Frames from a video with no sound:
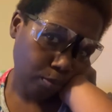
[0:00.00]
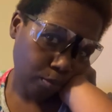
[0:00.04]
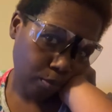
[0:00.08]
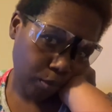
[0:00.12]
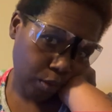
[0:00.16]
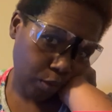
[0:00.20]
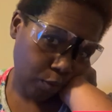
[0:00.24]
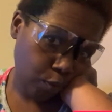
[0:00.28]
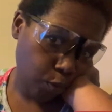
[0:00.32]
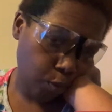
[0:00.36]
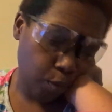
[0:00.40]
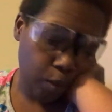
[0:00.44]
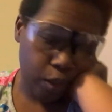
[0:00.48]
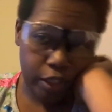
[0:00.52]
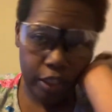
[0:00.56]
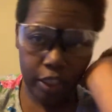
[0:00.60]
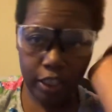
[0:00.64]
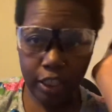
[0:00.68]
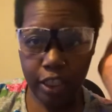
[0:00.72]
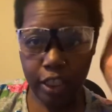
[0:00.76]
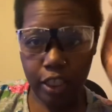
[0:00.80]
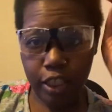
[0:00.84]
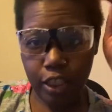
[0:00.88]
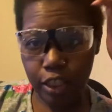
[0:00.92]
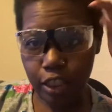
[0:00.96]
If you're working
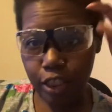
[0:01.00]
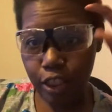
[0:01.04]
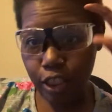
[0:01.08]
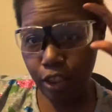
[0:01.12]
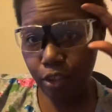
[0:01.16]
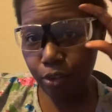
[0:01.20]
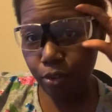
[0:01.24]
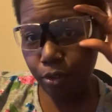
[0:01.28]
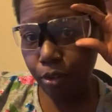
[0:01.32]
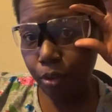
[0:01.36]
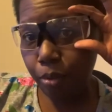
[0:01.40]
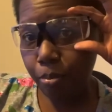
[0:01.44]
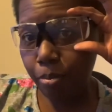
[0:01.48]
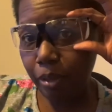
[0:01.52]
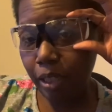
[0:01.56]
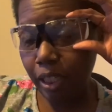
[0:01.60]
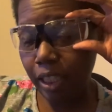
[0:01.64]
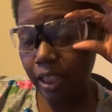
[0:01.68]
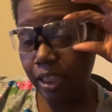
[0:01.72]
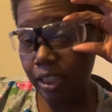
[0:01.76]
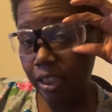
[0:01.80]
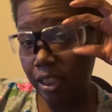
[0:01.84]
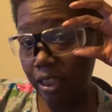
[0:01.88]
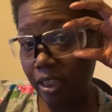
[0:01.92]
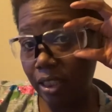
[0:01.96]
in an industrial
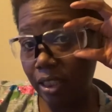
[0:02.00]
place,